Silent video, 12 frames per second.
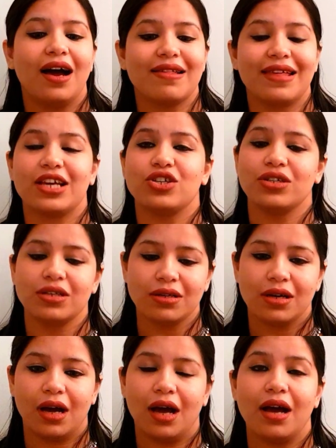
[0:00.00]
section
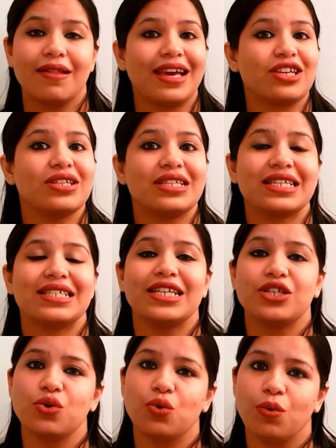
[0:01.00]

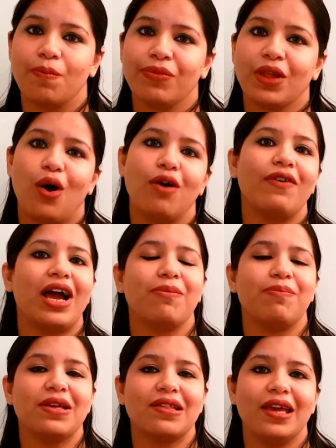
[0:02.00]
62 of
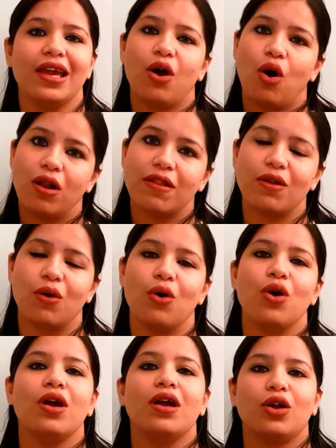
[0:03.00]
IPC
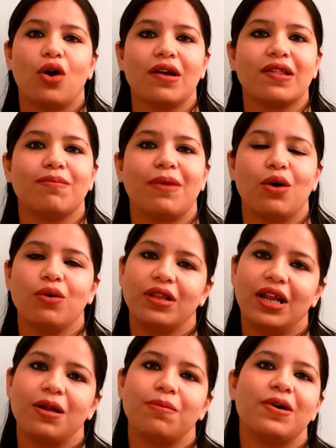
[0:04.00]
also talks about
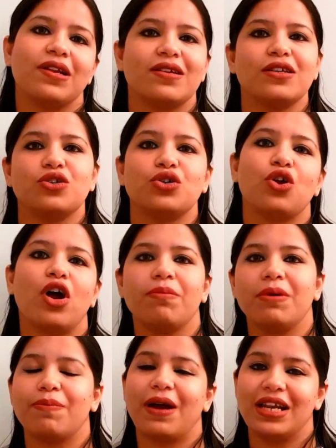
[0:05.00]
that a person should not
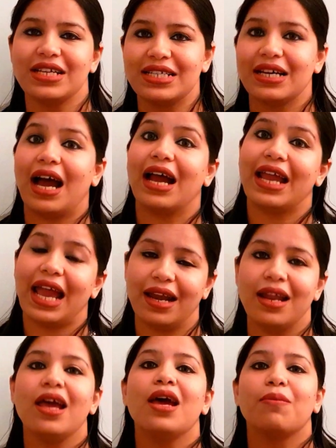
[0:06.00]
be punished
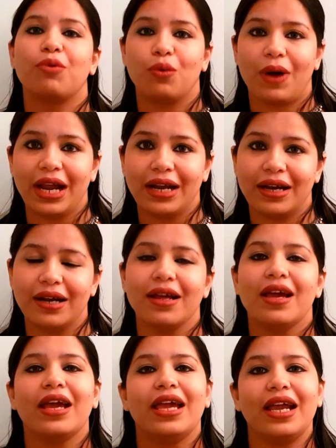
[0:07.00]
again, provided
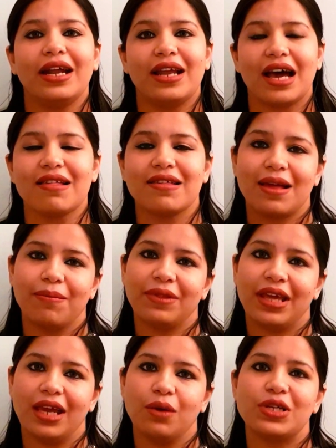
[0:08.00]
he does
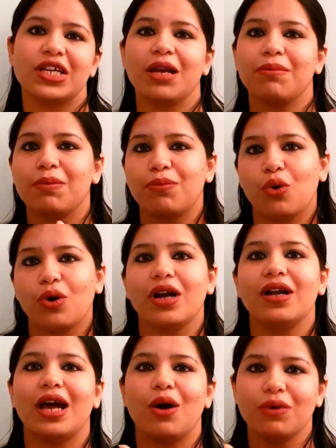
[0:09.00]
something which can be
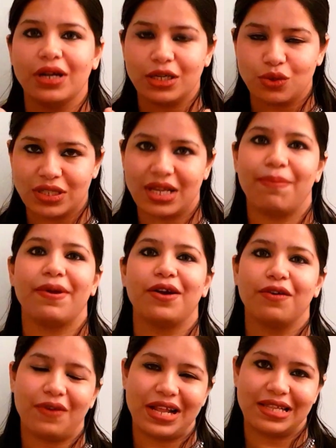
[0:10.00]
broken down into separate
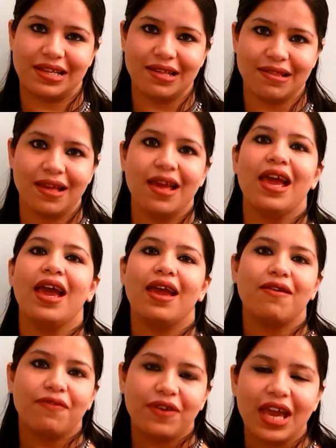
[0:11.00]
offences.
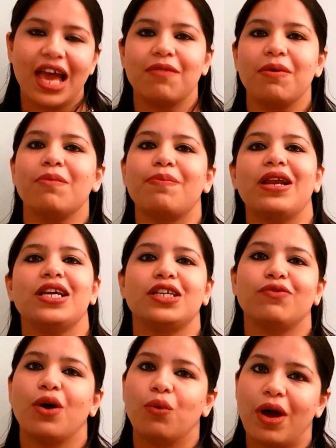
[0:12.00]
If he has been punished
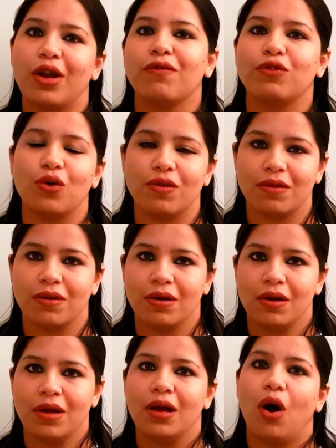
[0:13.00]
for one of those,
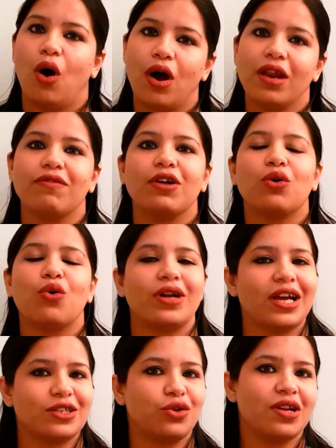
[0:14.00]
or if the court
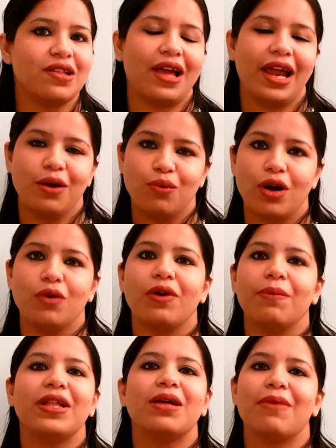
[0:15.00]
has to decide what
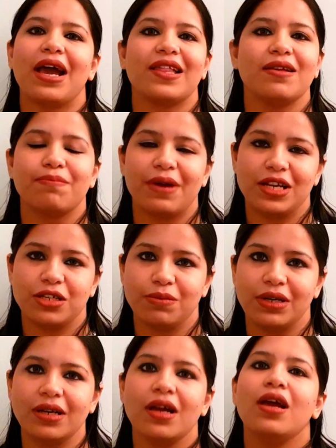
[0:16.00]
will be the maximum
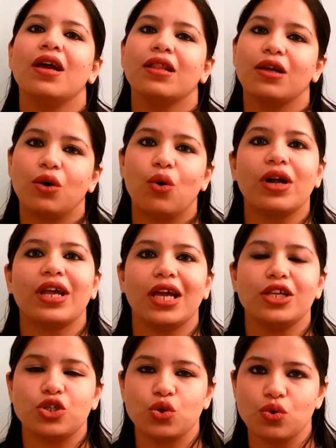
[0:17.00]
punishment, the court
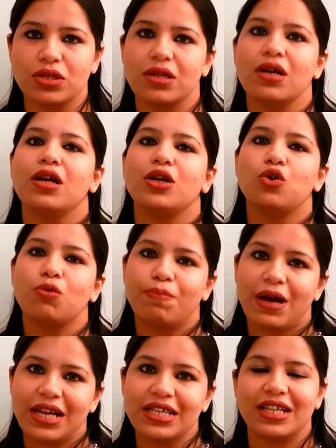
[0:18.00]
can choose to
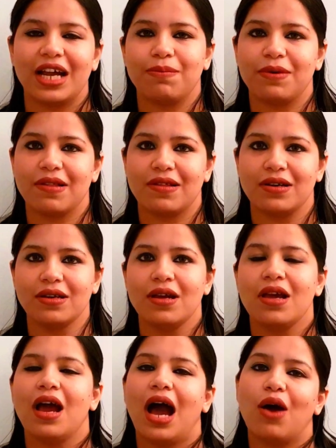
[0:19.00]
punish that person
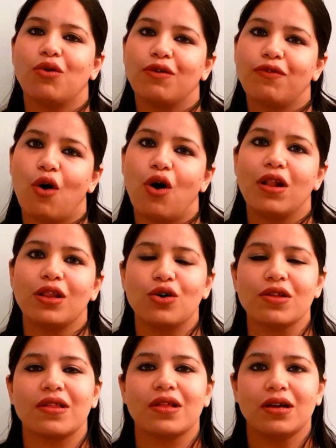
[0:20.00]
out of all
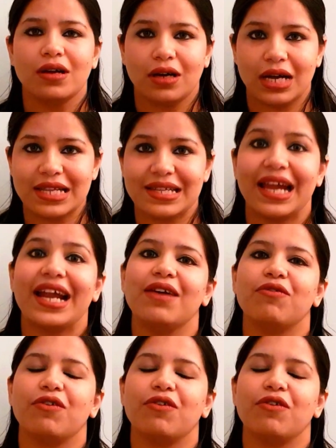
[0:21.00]
those consecutive